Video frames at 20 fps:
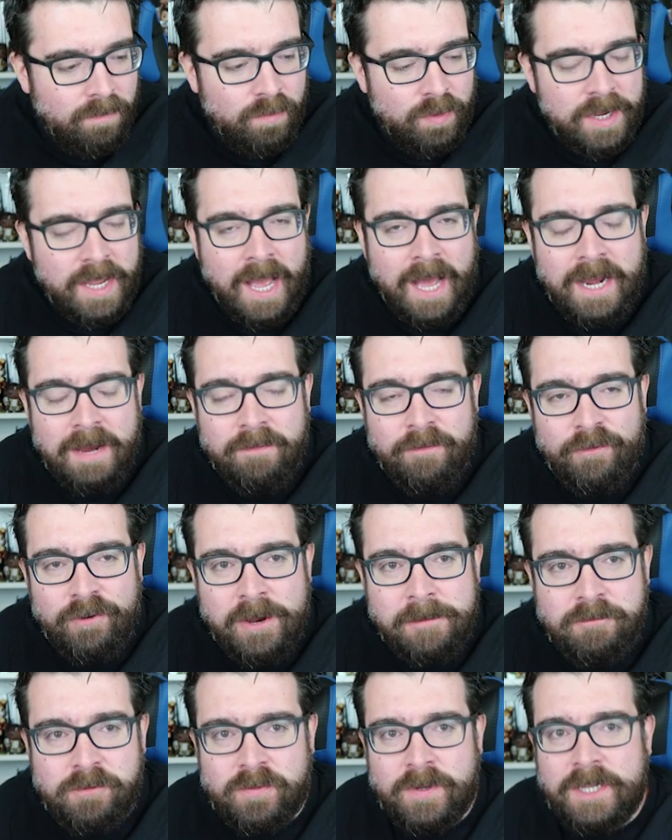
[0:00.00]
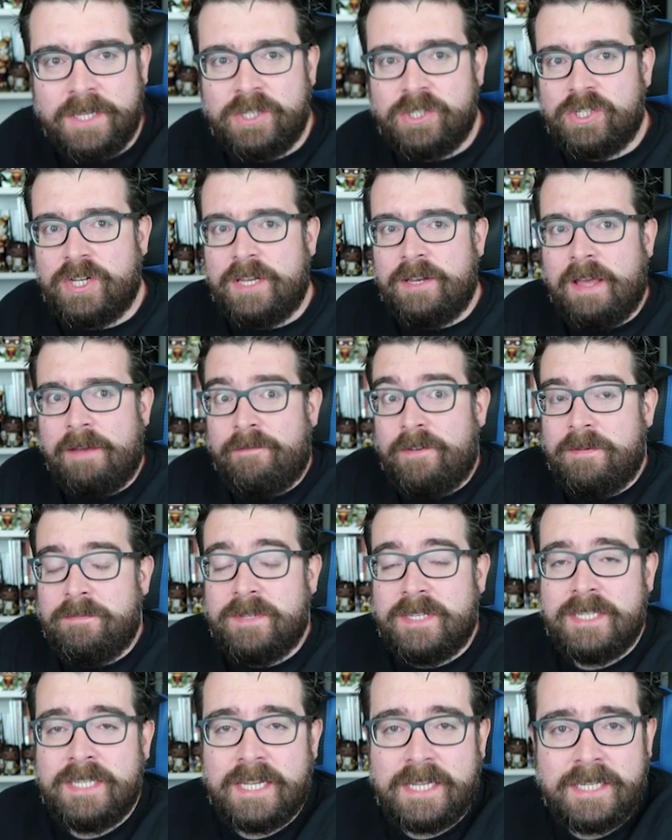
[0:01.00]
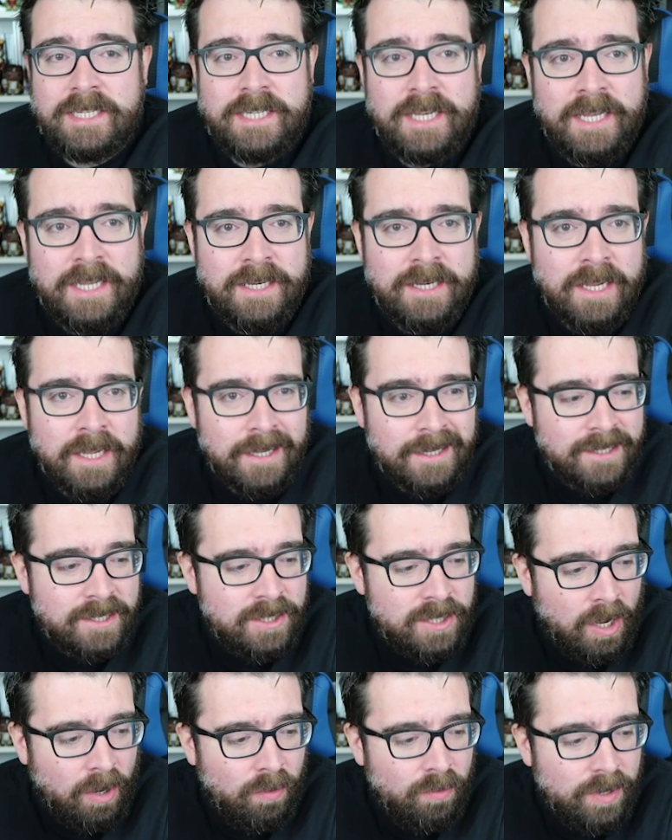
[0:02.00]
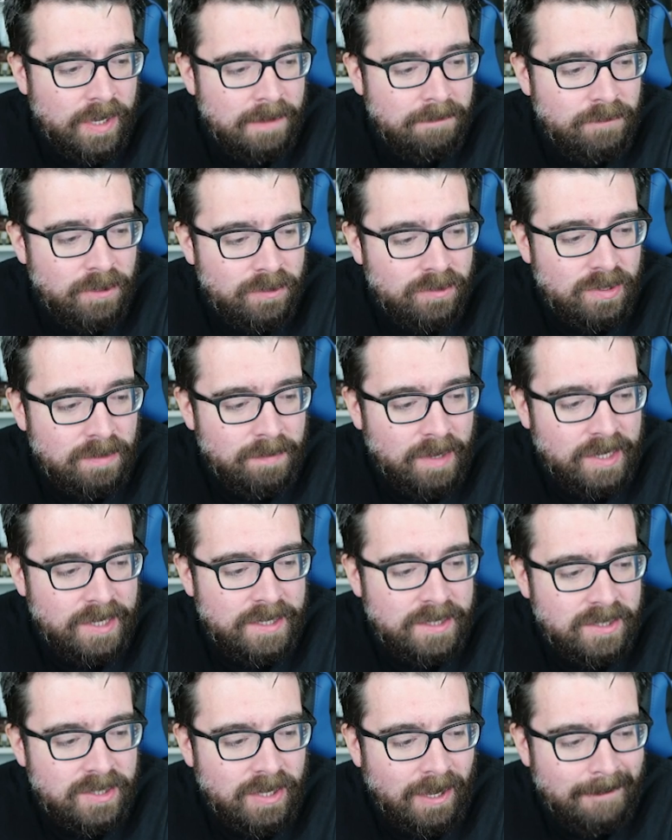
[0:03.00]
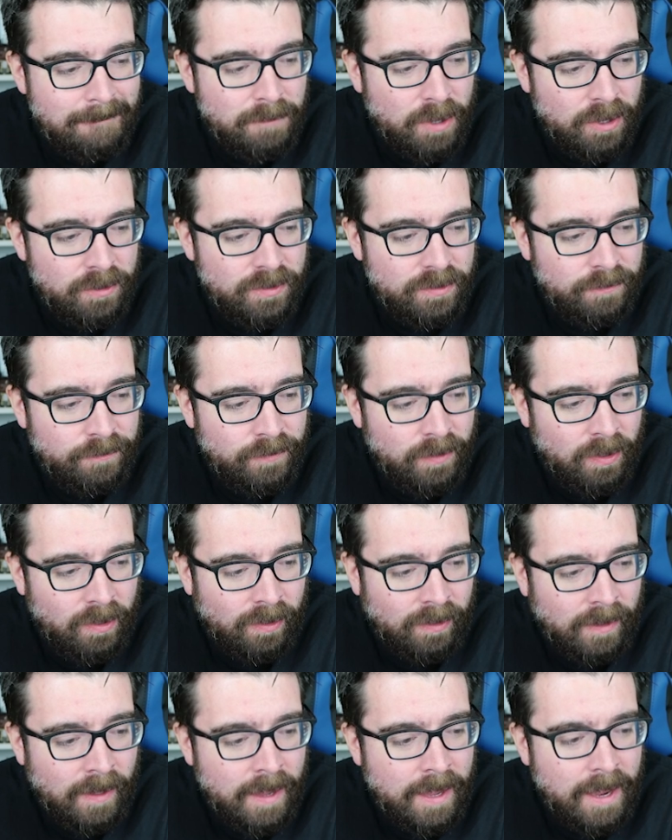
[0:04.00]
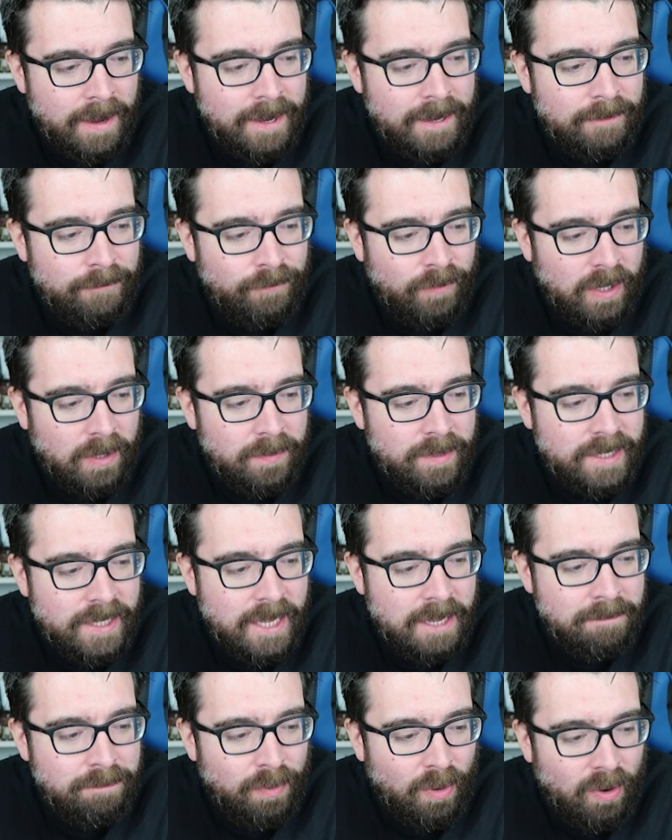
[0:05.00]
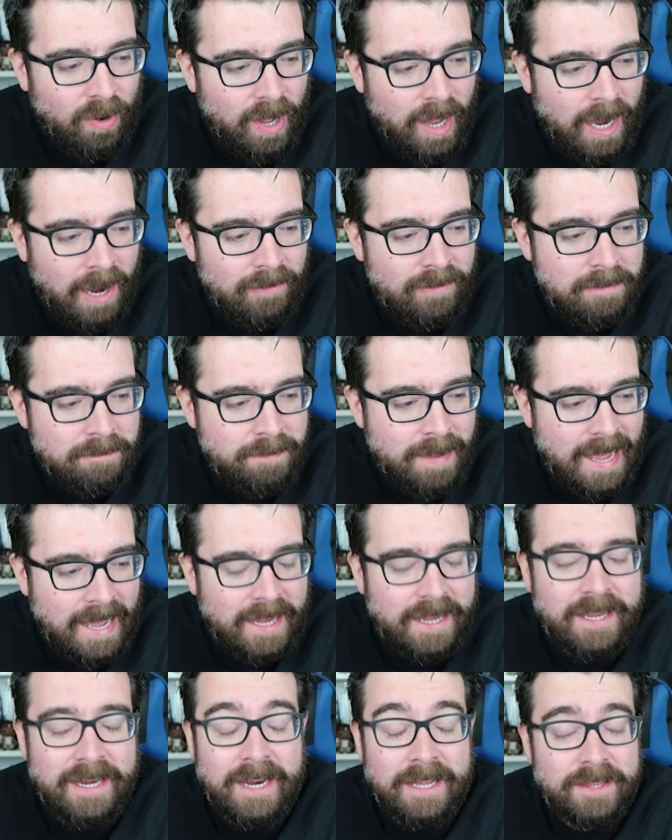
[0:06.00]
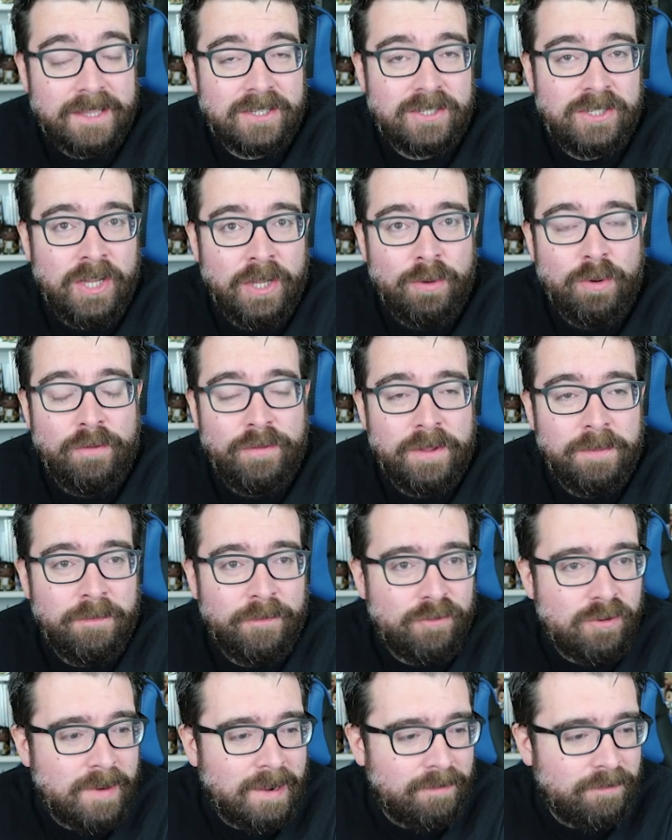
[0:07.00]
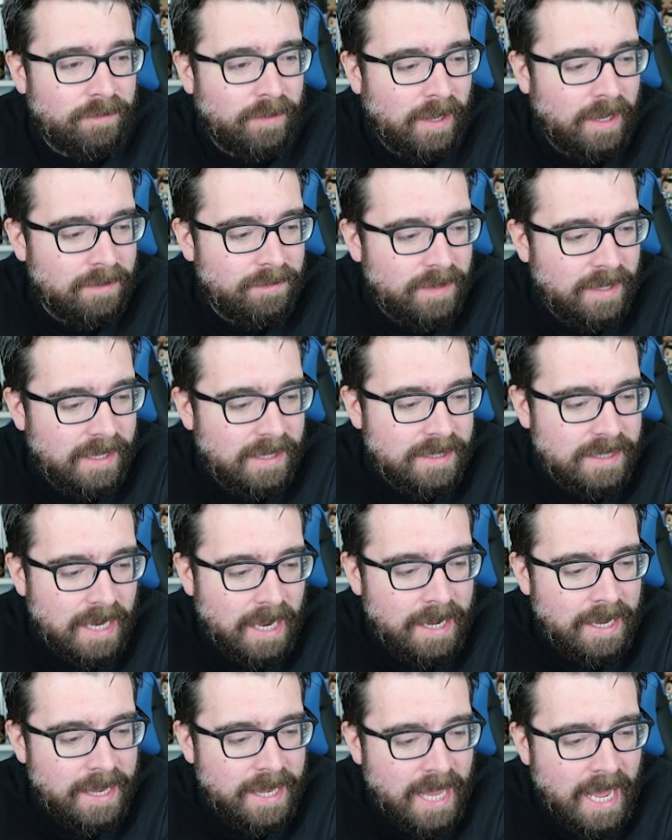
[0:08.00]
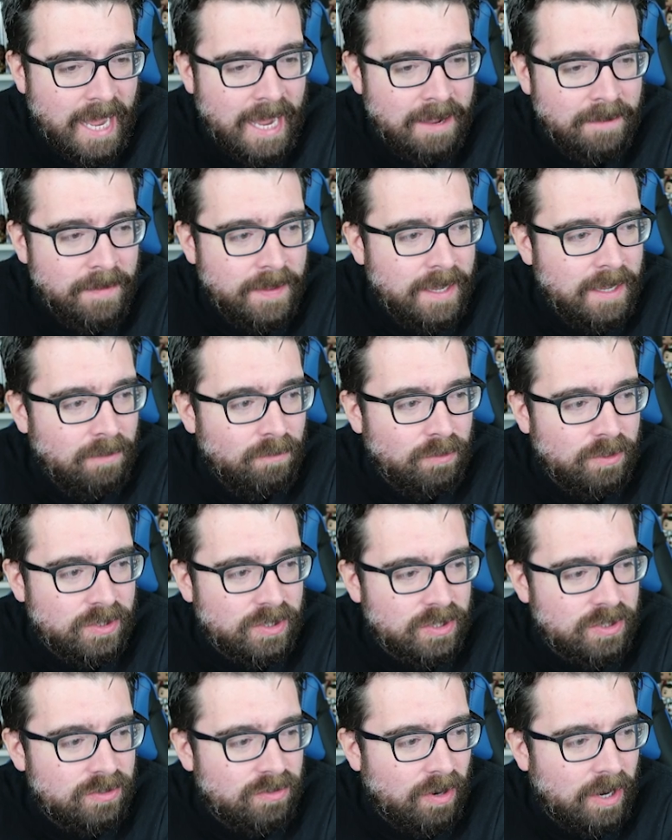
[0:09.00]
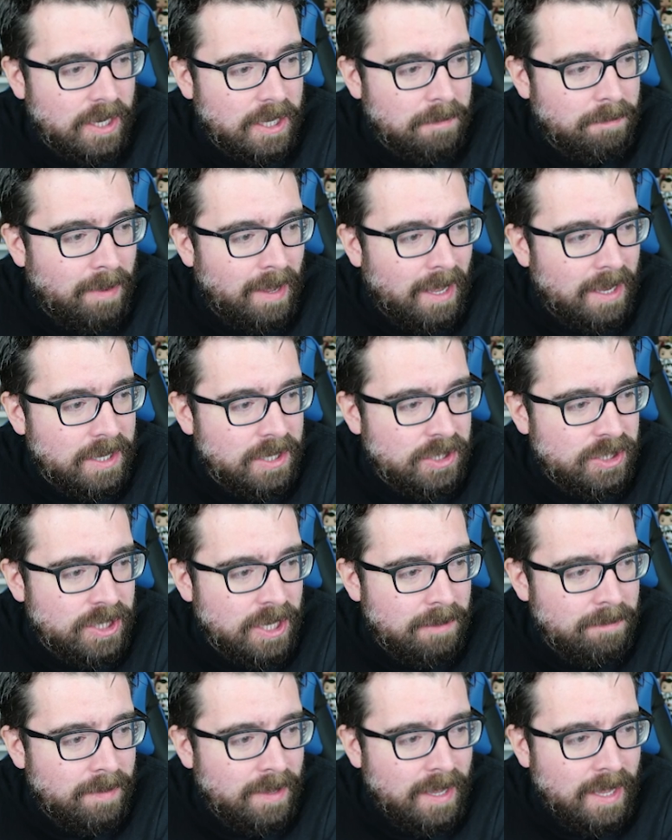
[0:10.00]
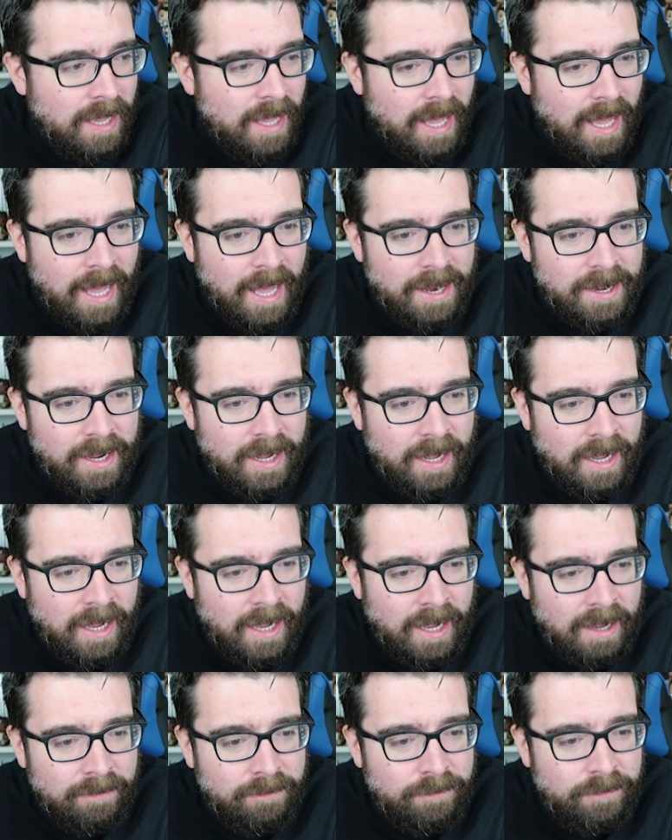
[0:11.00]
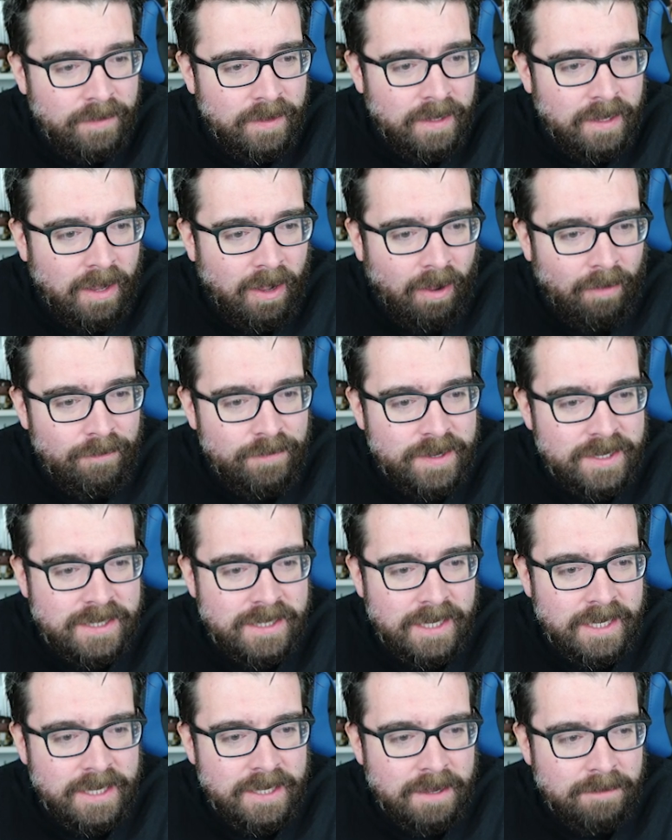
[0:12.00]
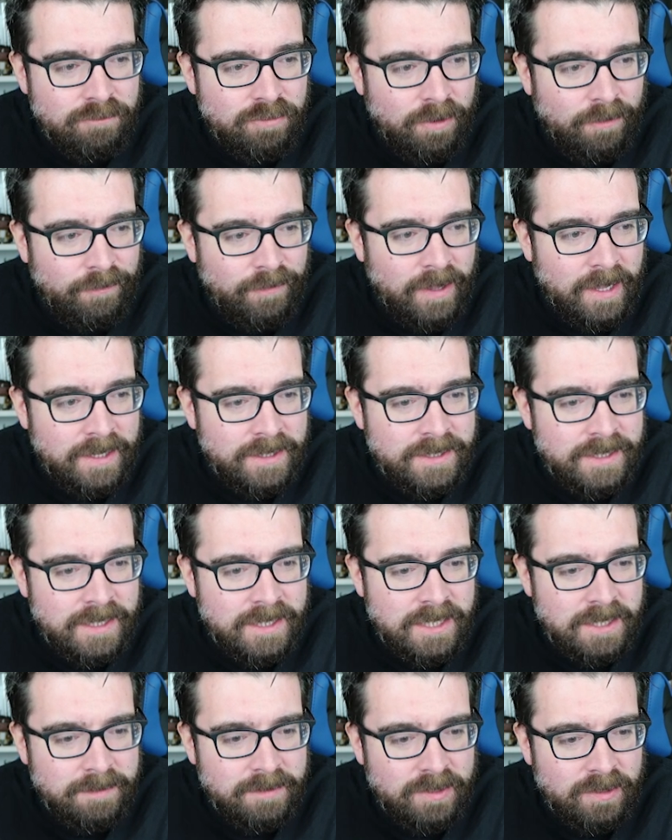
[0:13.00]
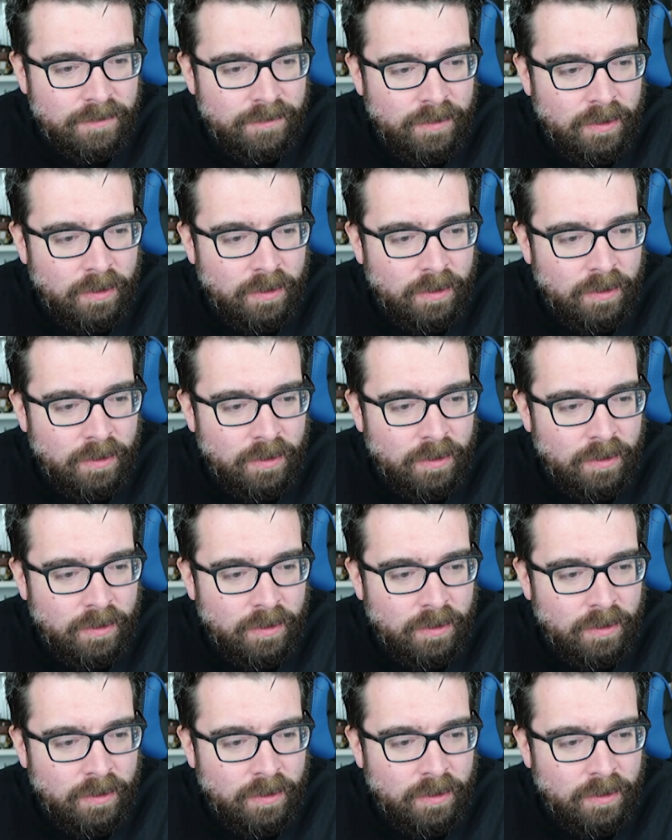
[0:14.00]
we had him for Ipswich in FM16, sold him, used the money to sign Modou Fall, and then the following year bought Arendt back and had the two of them for about 5 years, and that was a strike partnership and a half. Obviously, preferred system is the